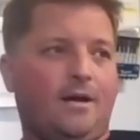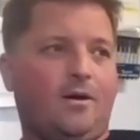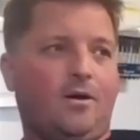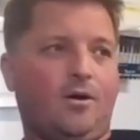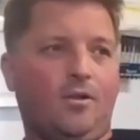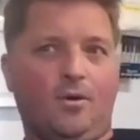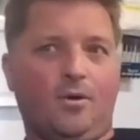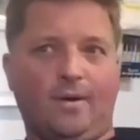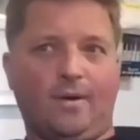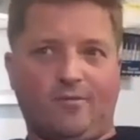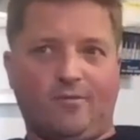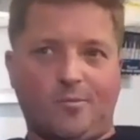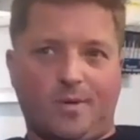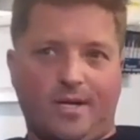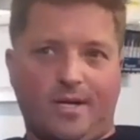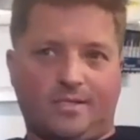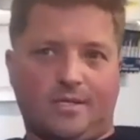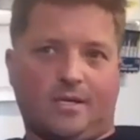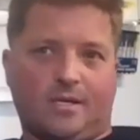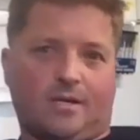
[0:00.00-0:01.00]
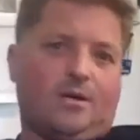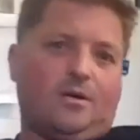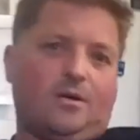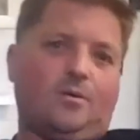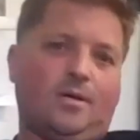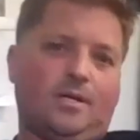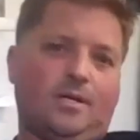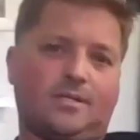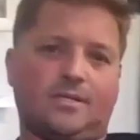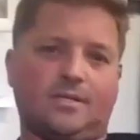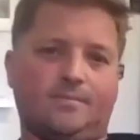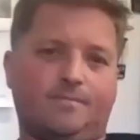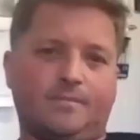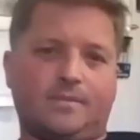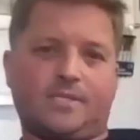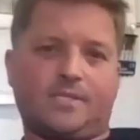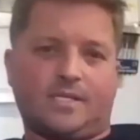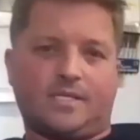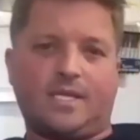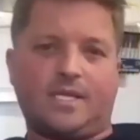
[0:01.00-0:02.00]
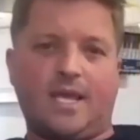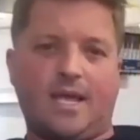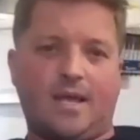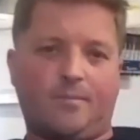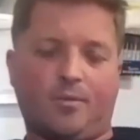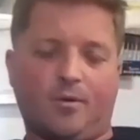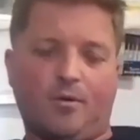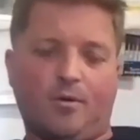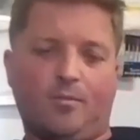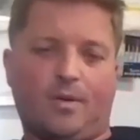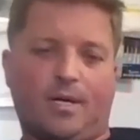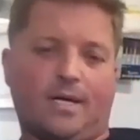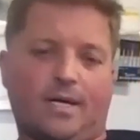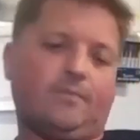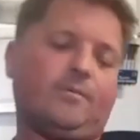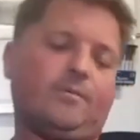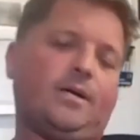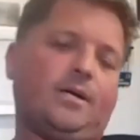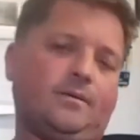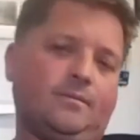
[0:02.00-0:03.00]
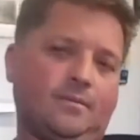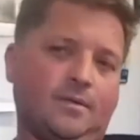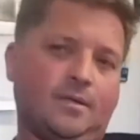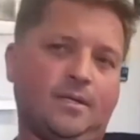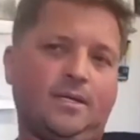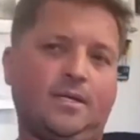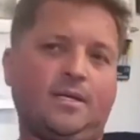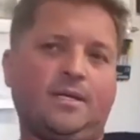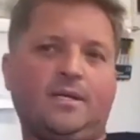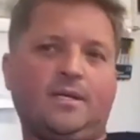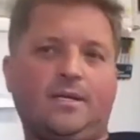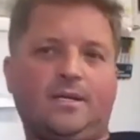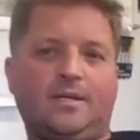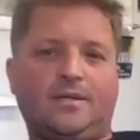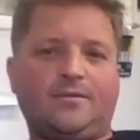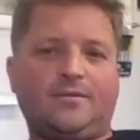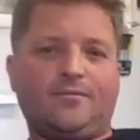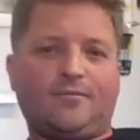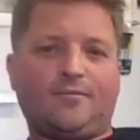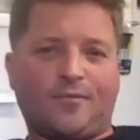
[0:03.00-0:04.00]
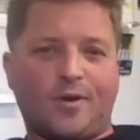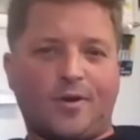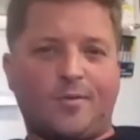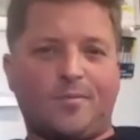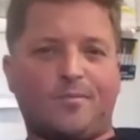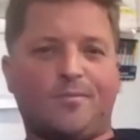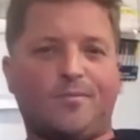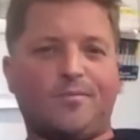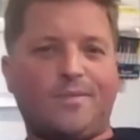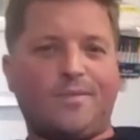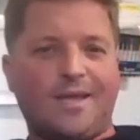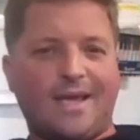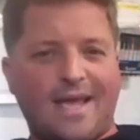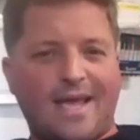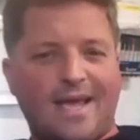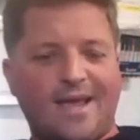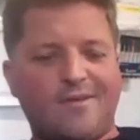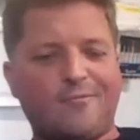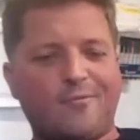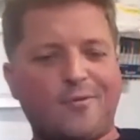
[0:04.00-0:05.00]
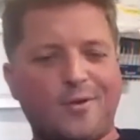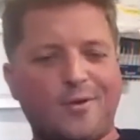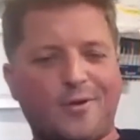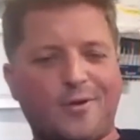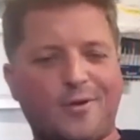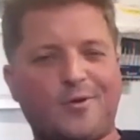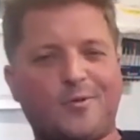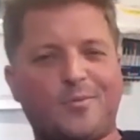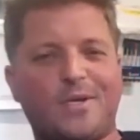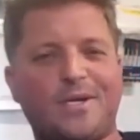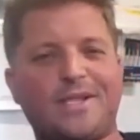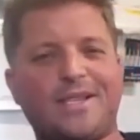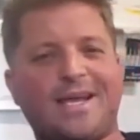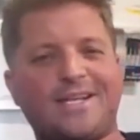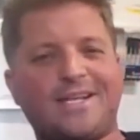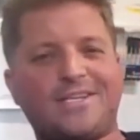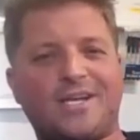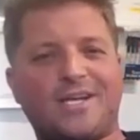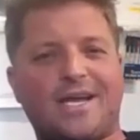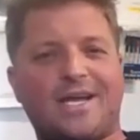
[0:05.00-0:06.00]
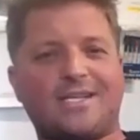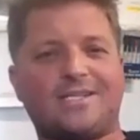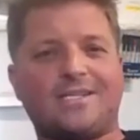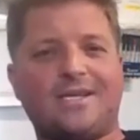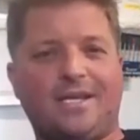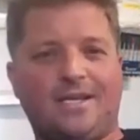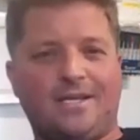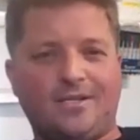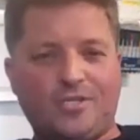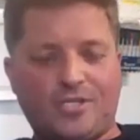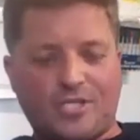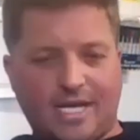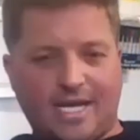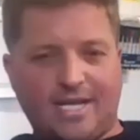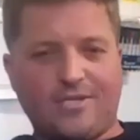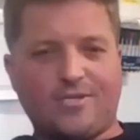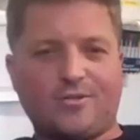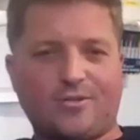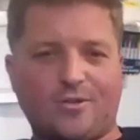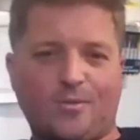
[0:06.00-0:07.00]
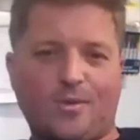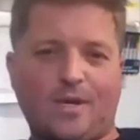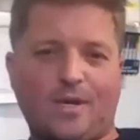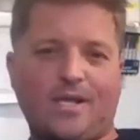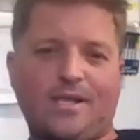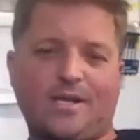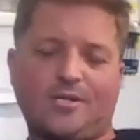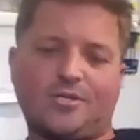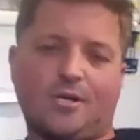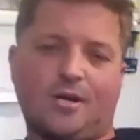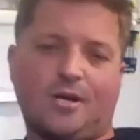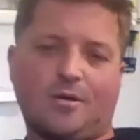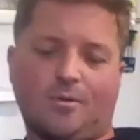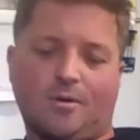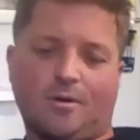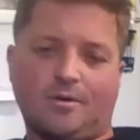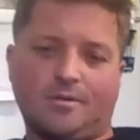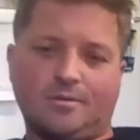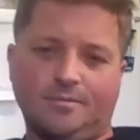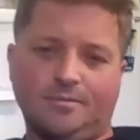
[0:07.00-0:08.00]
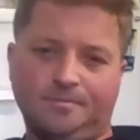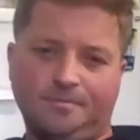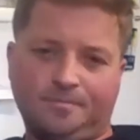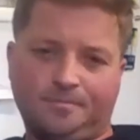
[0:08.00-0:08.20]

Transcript: Although everybody's like, oh, well, it's a 68 Pro Mod. Well, from every little bit of that chassis changes the way that shock works.